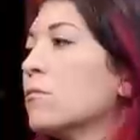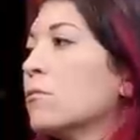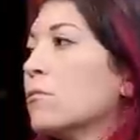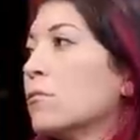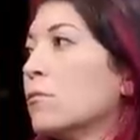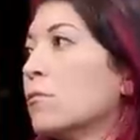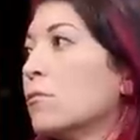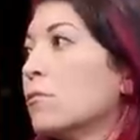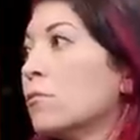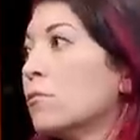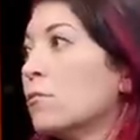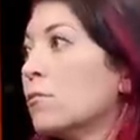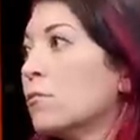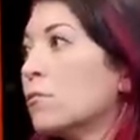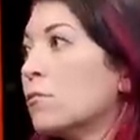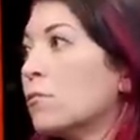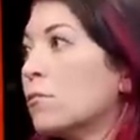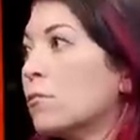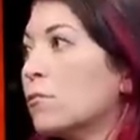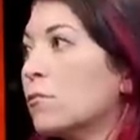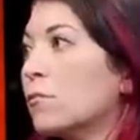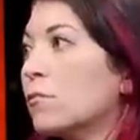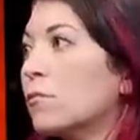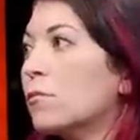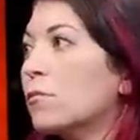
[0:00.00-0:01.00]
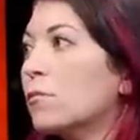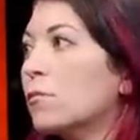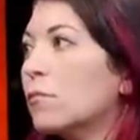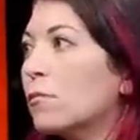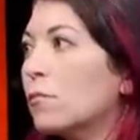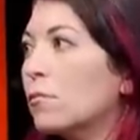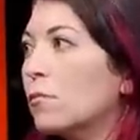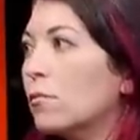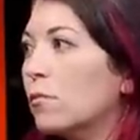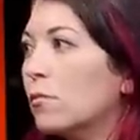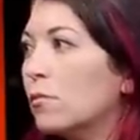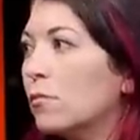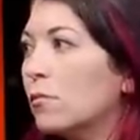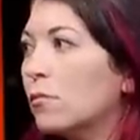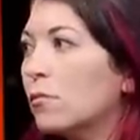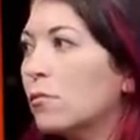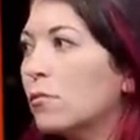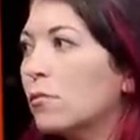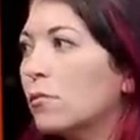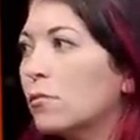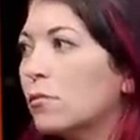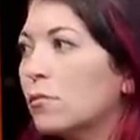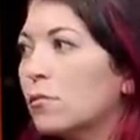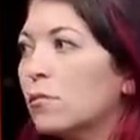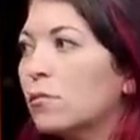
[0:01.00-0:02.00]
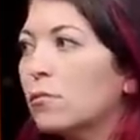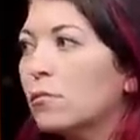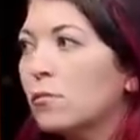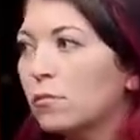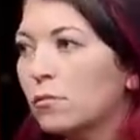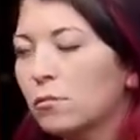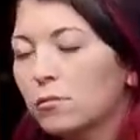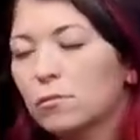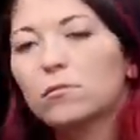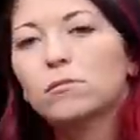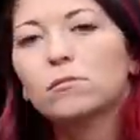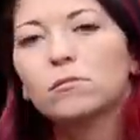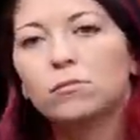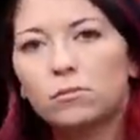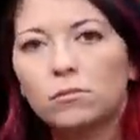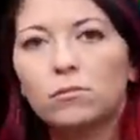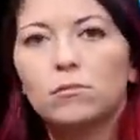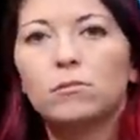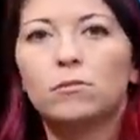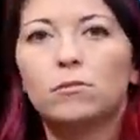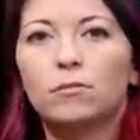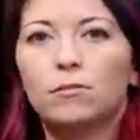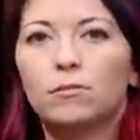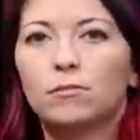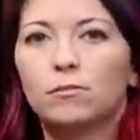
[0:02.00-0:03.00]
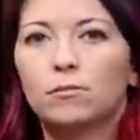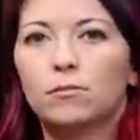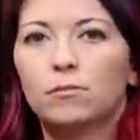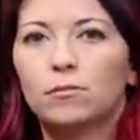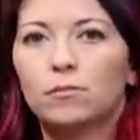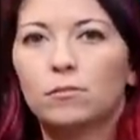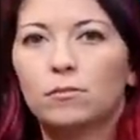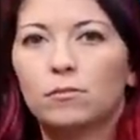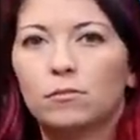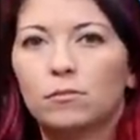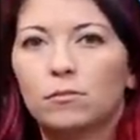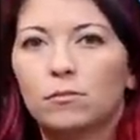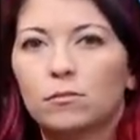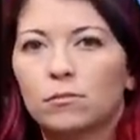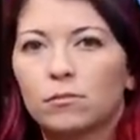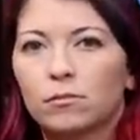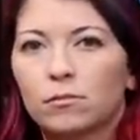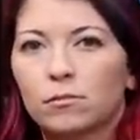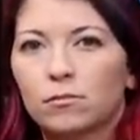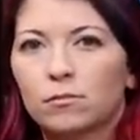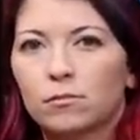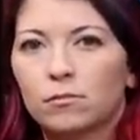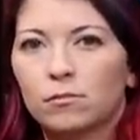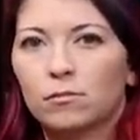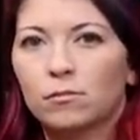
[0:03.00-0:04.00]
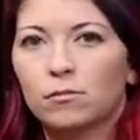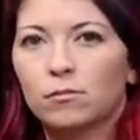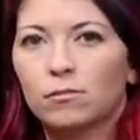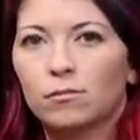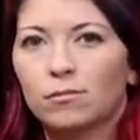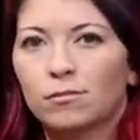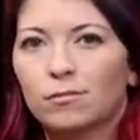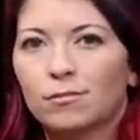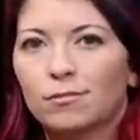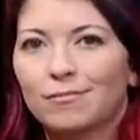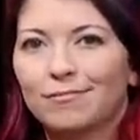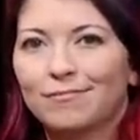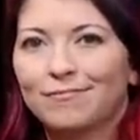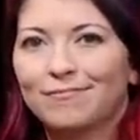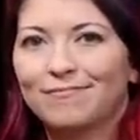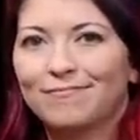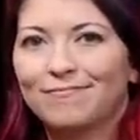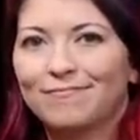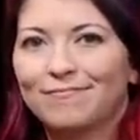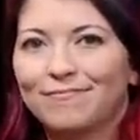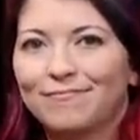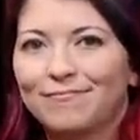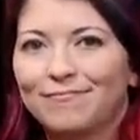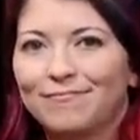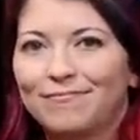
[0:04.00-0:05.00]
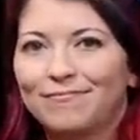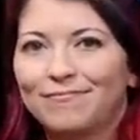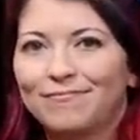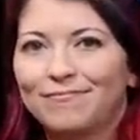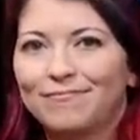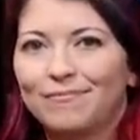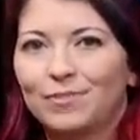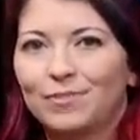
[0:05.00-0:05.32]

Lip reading: This person isn't speaking.